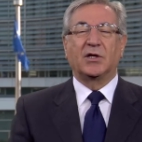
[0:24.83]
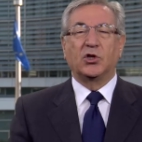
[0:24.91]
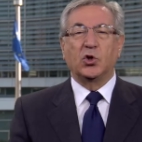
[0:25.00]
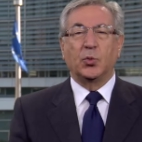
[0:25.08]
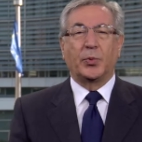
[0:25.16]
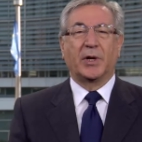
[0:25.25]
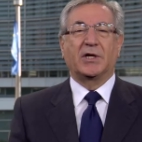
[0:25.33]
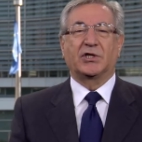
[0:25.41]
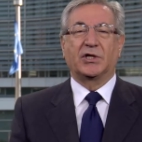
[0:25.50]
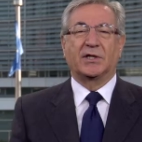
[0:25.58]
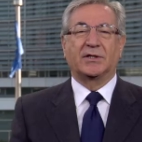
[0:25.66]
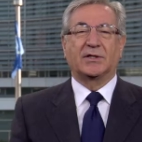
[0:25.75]
new
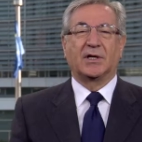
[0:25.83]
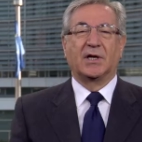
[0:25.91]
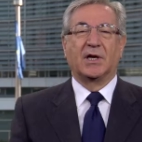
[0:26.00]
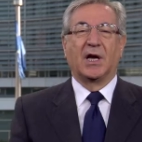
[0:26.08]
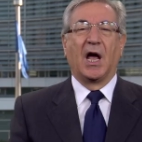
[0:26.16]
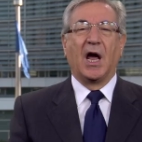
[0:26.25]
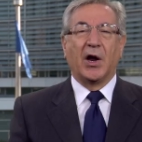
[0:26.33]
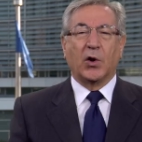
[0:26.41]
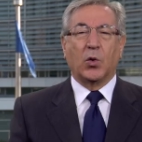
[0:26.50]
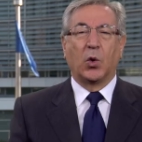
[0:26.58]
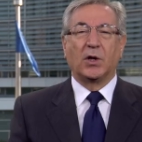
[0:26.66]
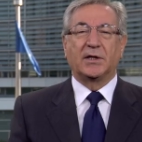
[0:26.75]
pressures. Air
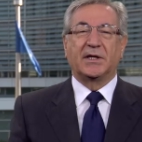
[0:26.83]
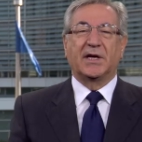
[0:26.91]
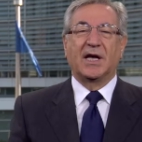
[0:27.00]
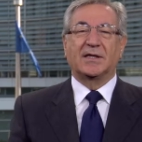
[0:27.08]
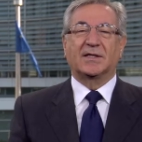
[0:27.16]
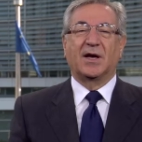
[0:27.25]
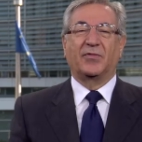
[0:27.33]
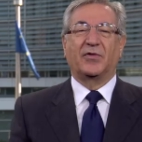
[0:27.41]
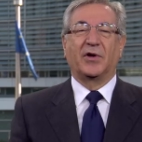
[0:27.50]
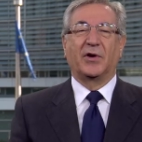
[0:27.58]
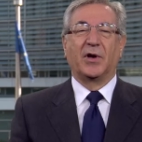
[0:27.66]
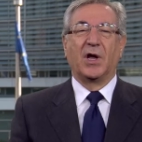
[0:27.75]
quality can suffer,